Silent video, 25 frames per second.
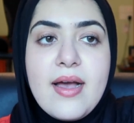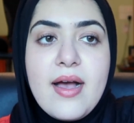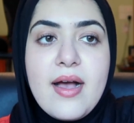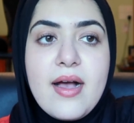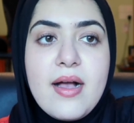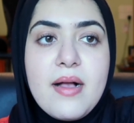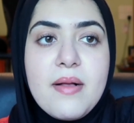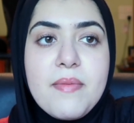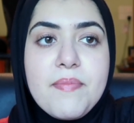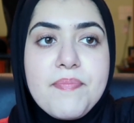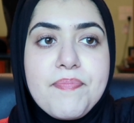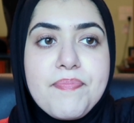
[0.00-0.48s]

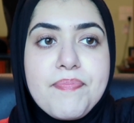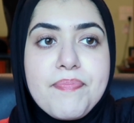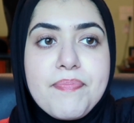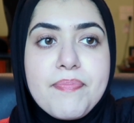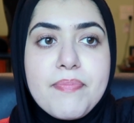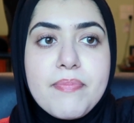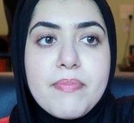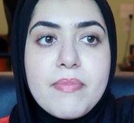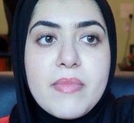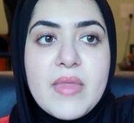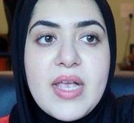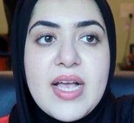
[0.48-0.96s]

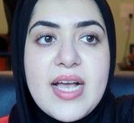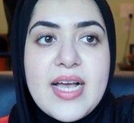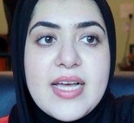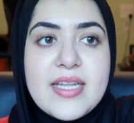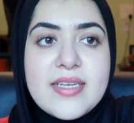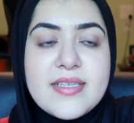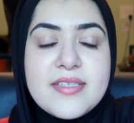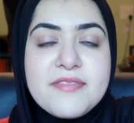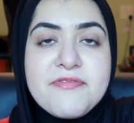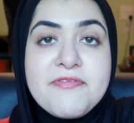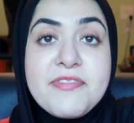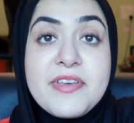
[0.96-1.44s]

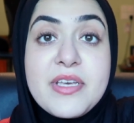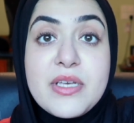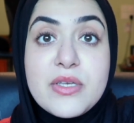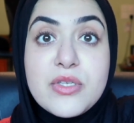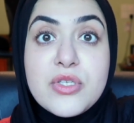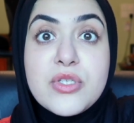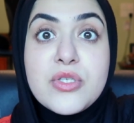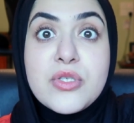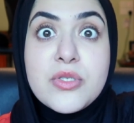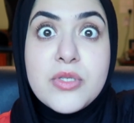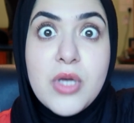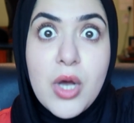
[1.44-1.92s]
and feel
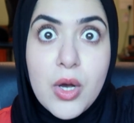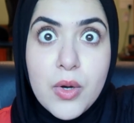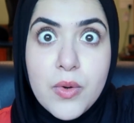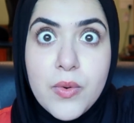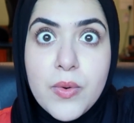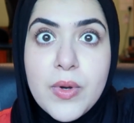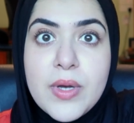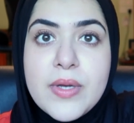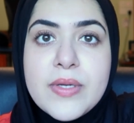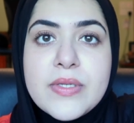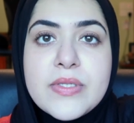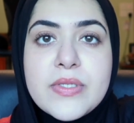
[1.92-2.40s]

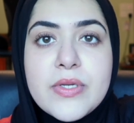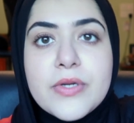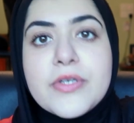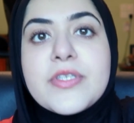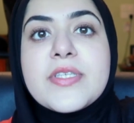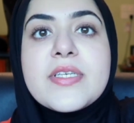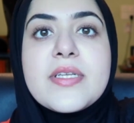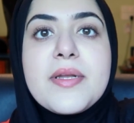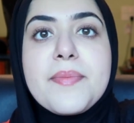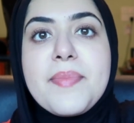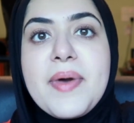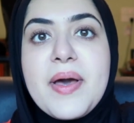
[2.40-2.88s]
so
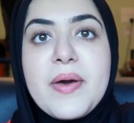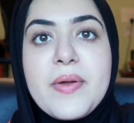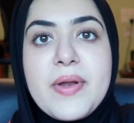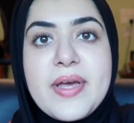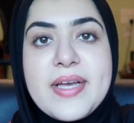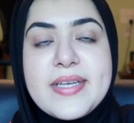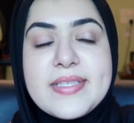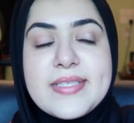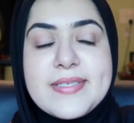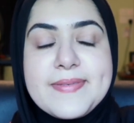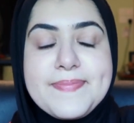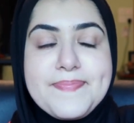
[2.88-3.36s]
certain about
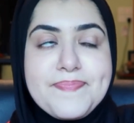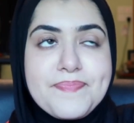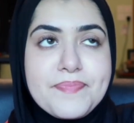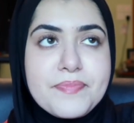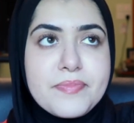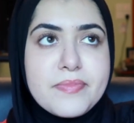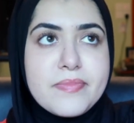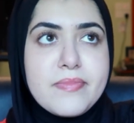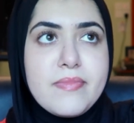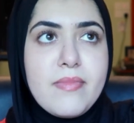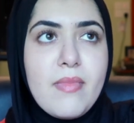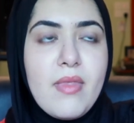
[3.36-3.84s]
it.
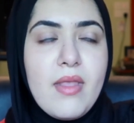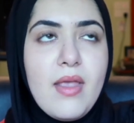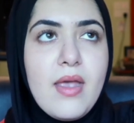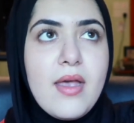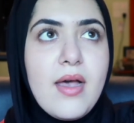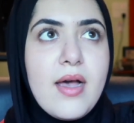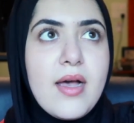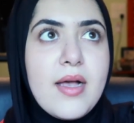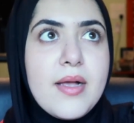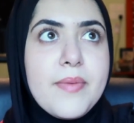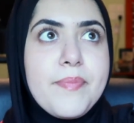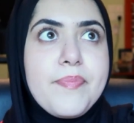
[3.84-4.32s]

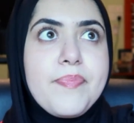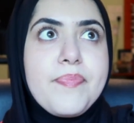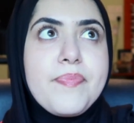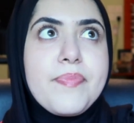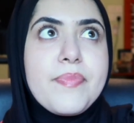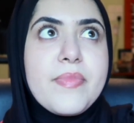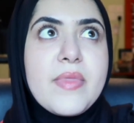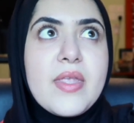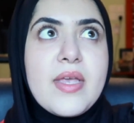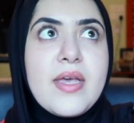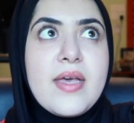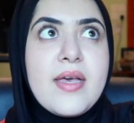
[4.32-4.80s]

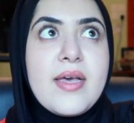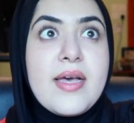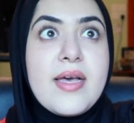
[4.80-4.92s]
And